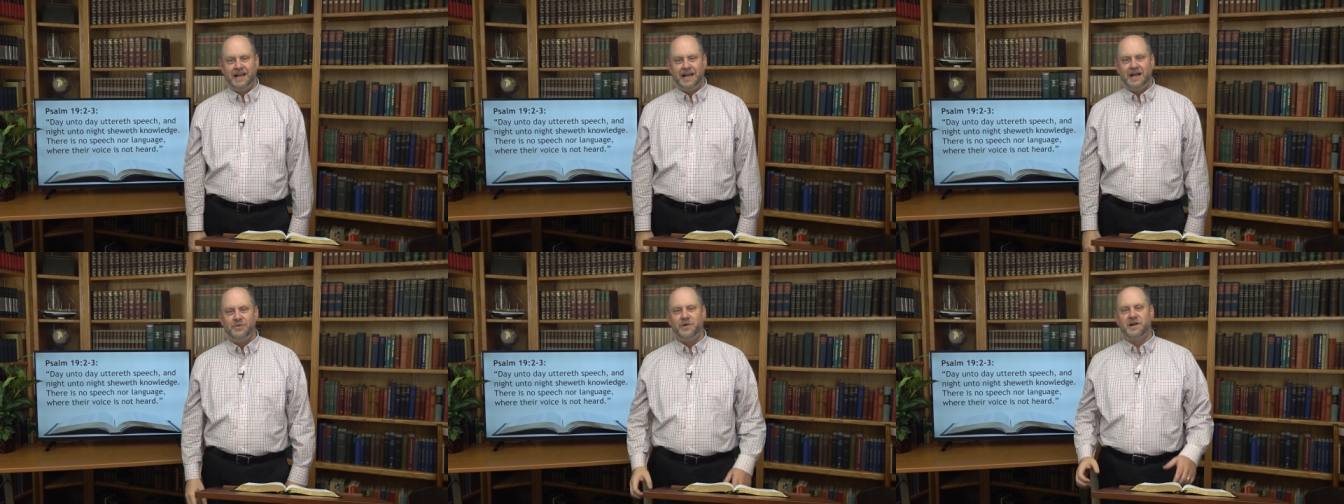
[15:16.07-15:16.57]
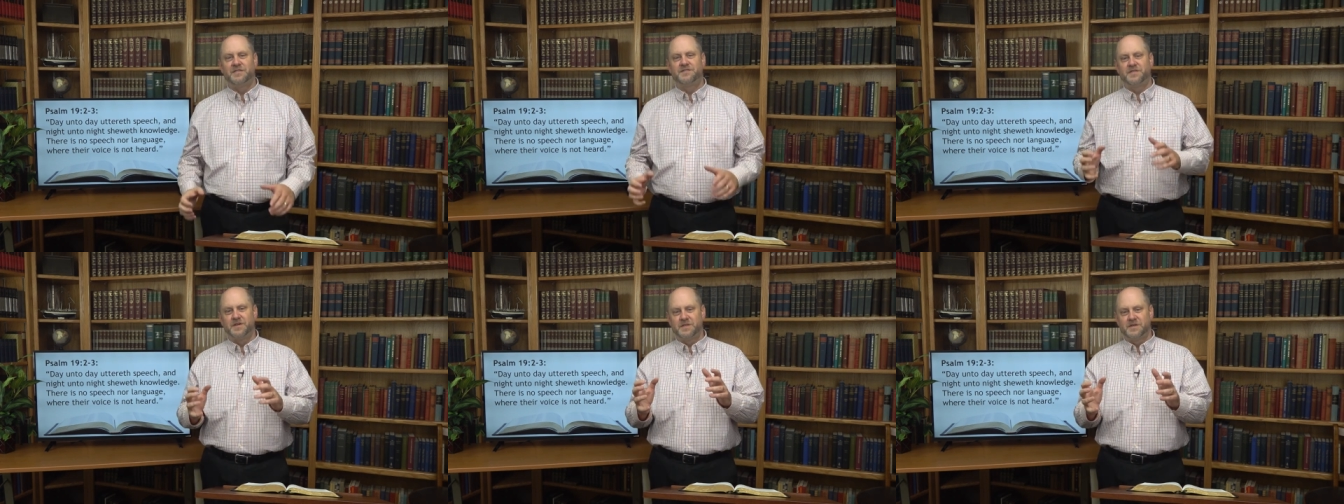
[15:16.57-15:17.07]
And we are
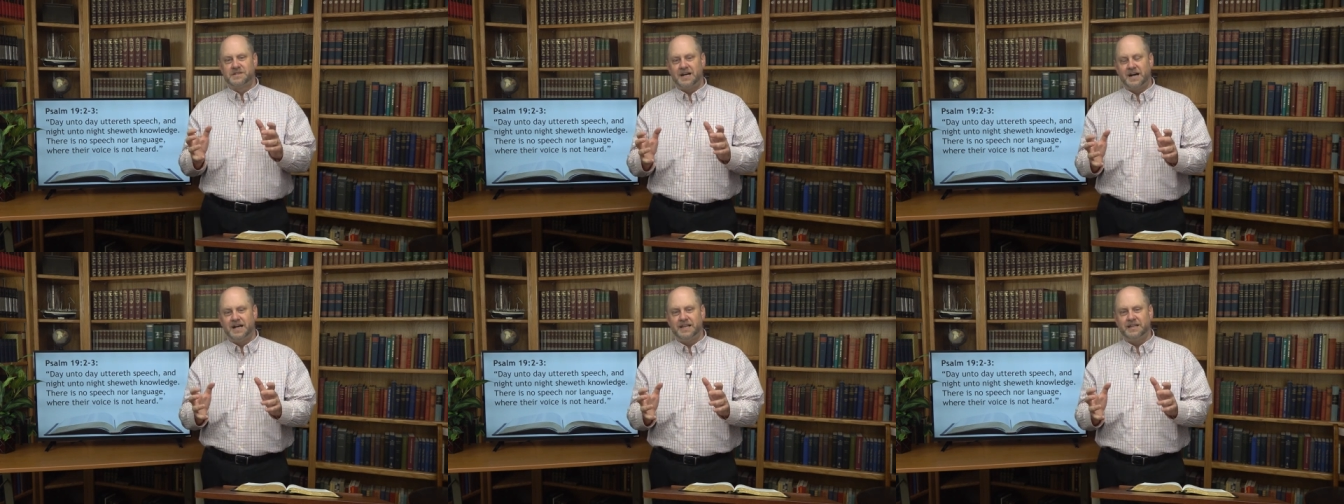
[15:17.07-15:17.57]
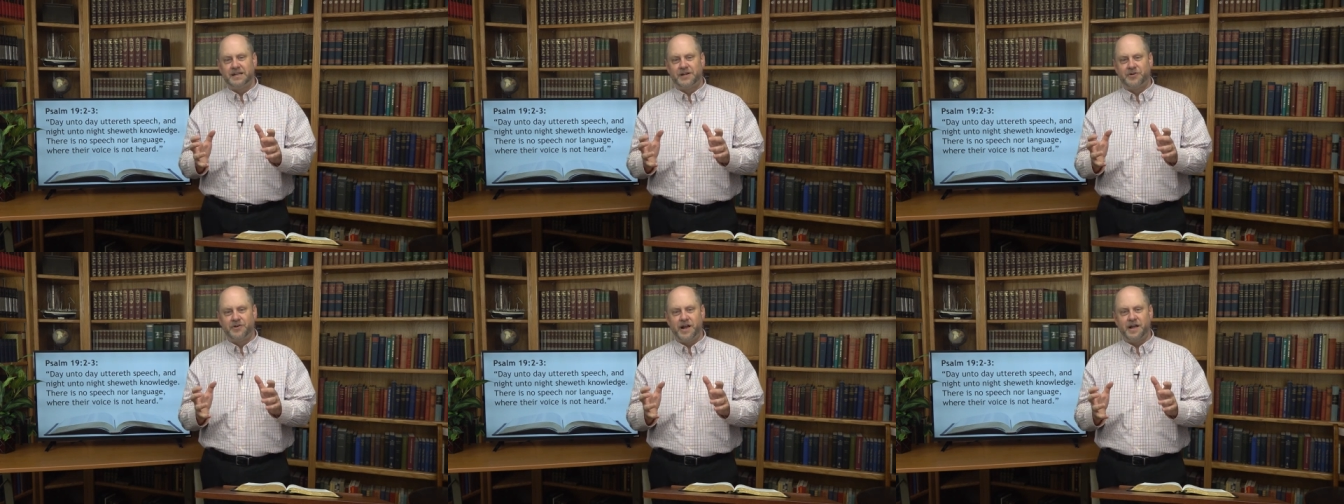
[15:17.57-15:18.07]
further taught that the
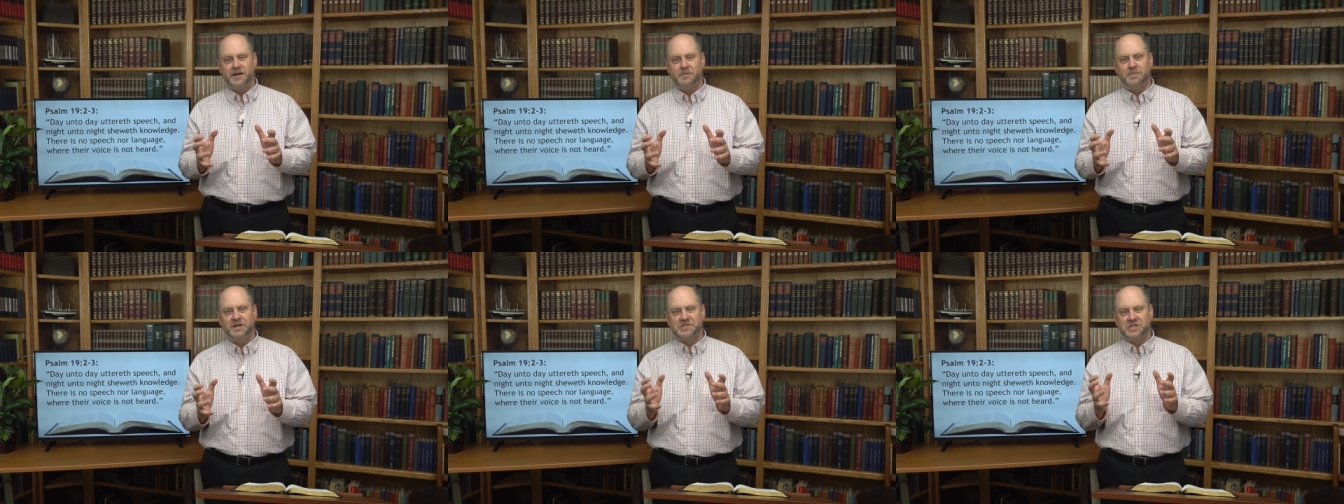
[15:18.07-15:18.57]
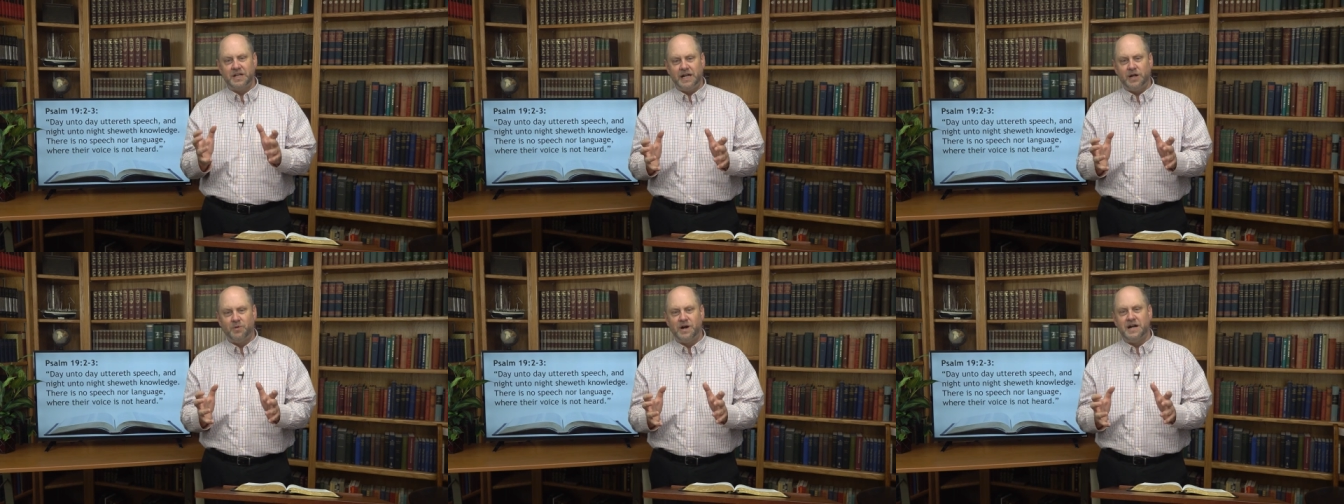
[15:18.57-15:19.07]
Creator must
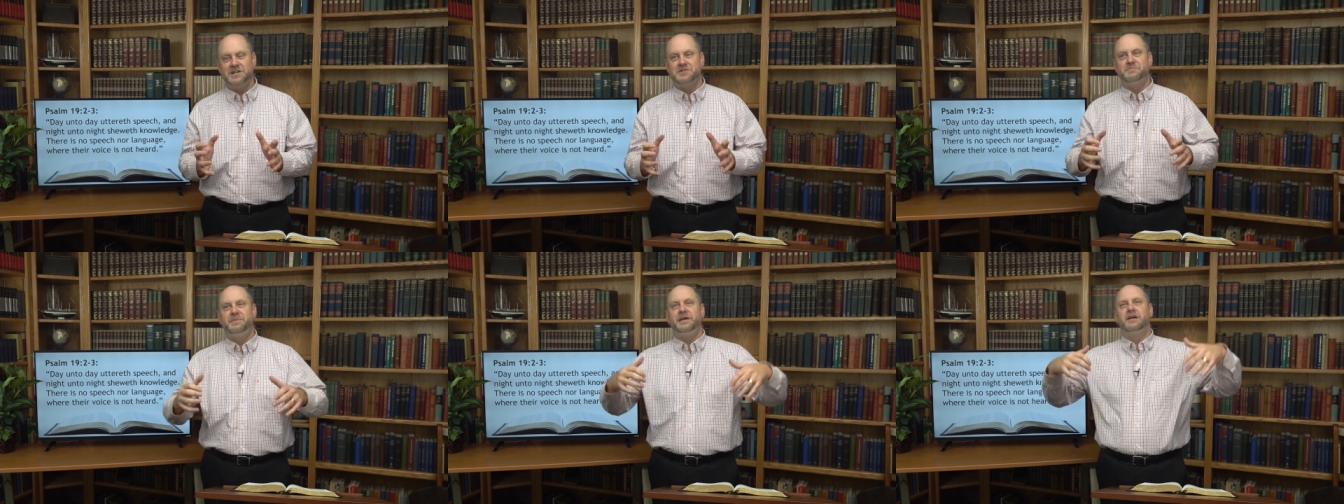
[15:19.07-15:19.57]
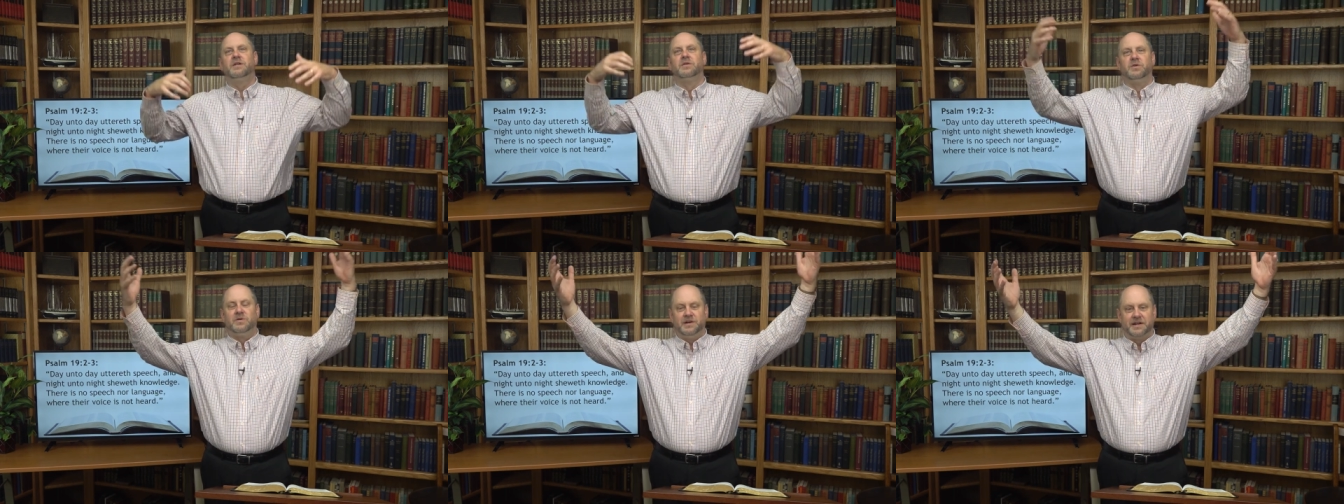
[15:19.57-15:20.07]
likewise be
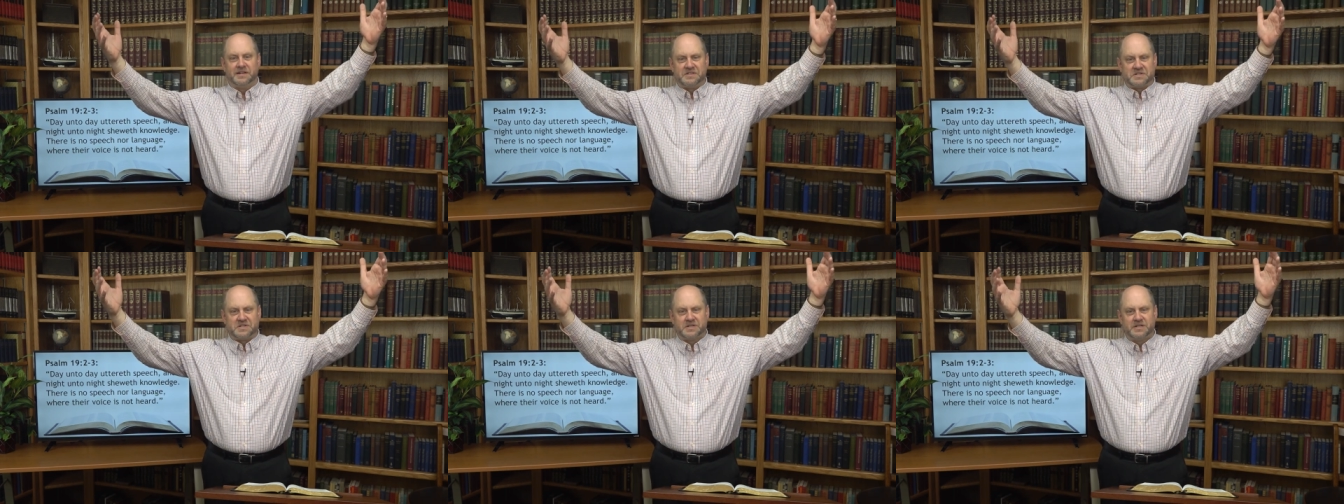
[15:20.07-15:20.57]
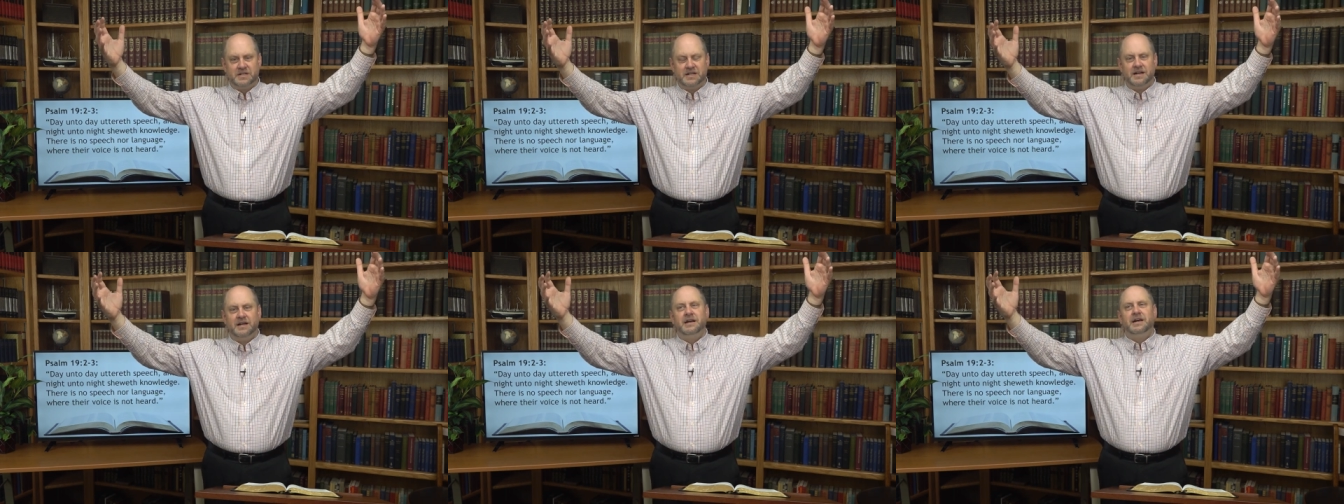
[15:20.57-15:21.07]
glorious
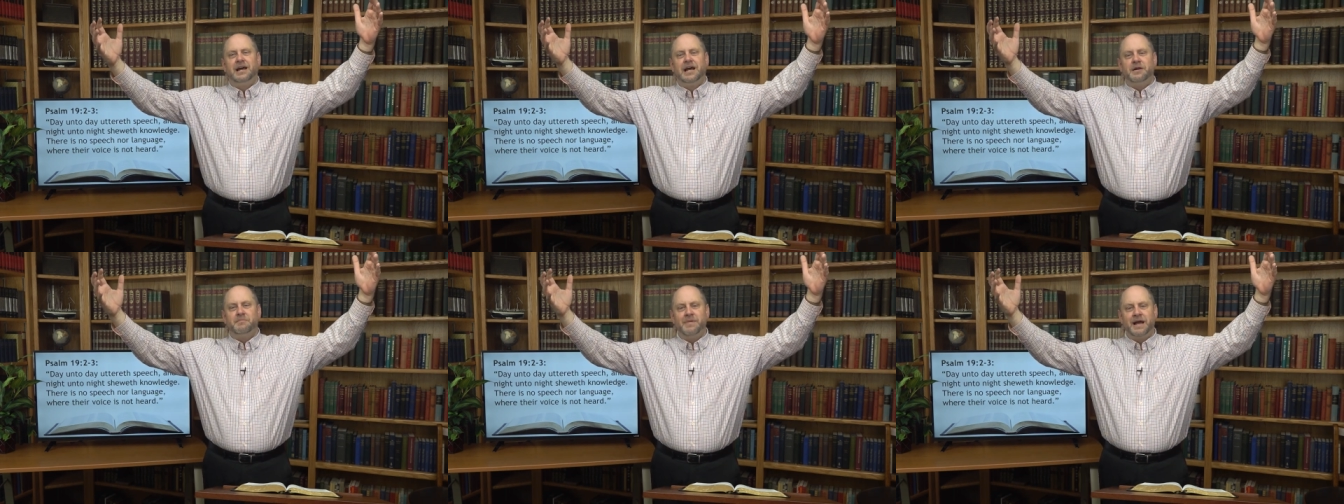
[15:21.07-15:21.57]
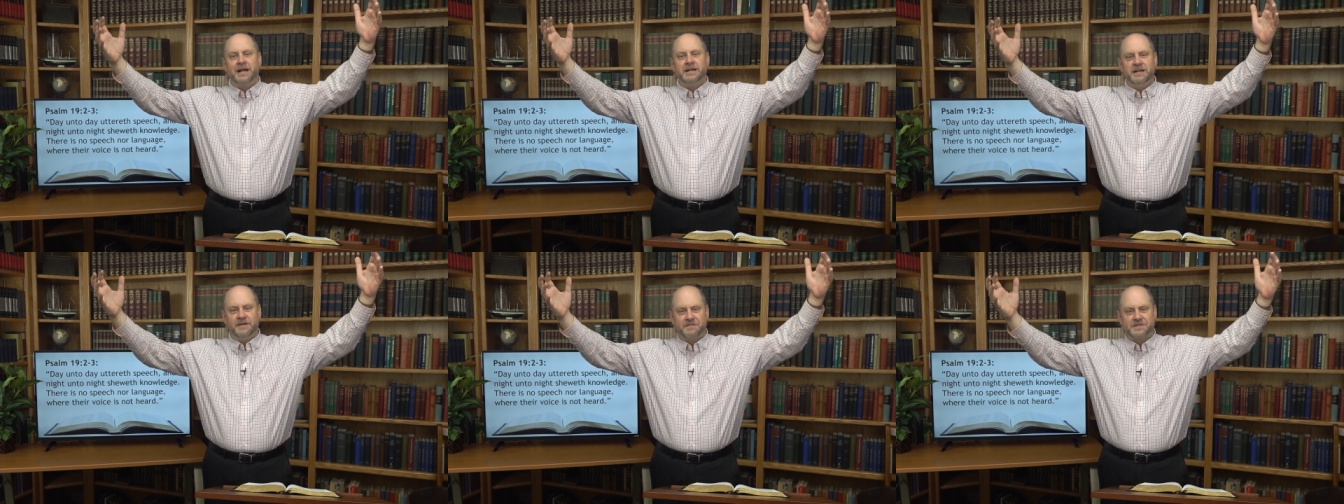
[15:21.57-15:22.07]
and
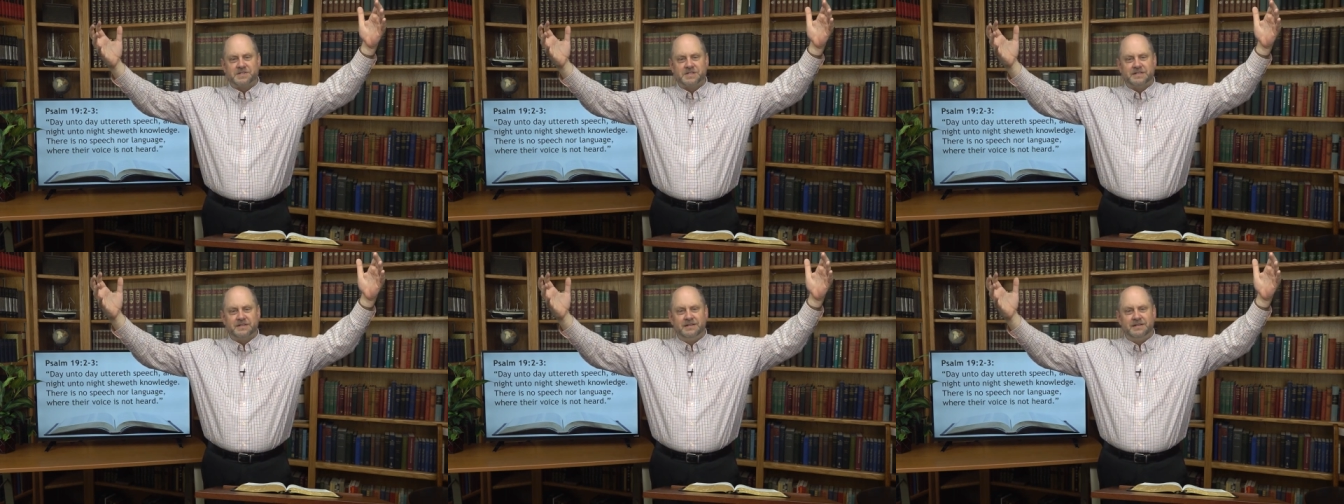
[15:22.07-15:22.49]
magnificent.